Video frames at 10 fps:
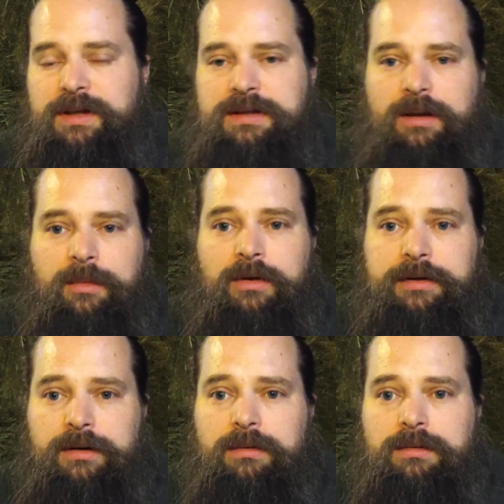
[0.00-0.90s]
because I'm hard
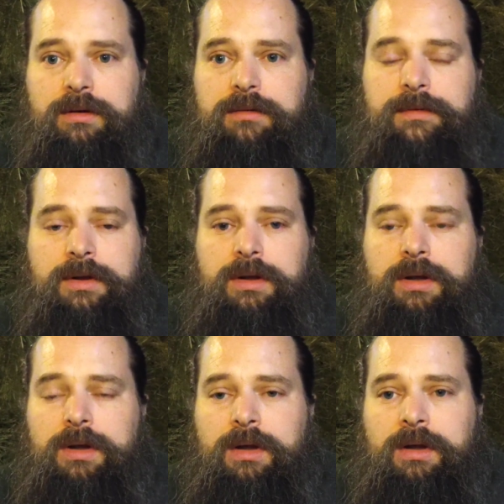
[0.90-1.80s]
to get a hold of
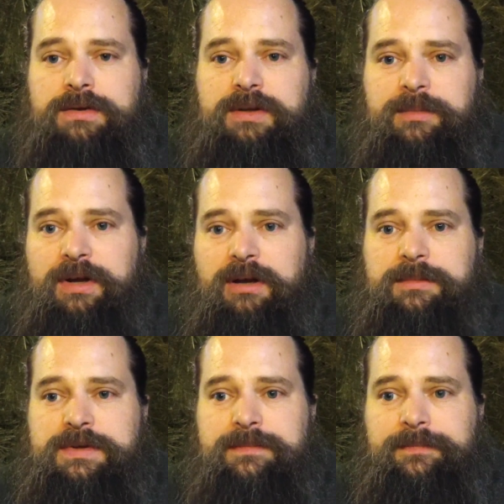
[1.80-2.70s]

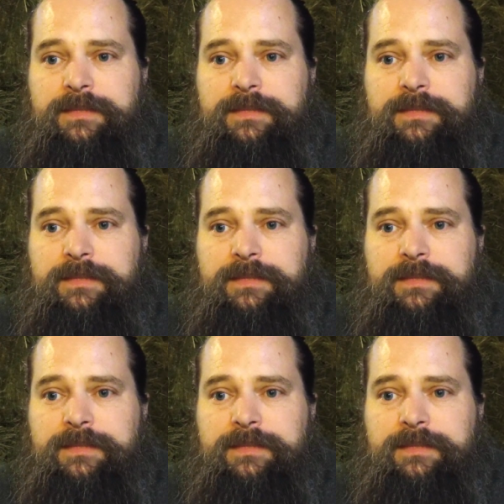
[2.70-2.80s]
sometimes.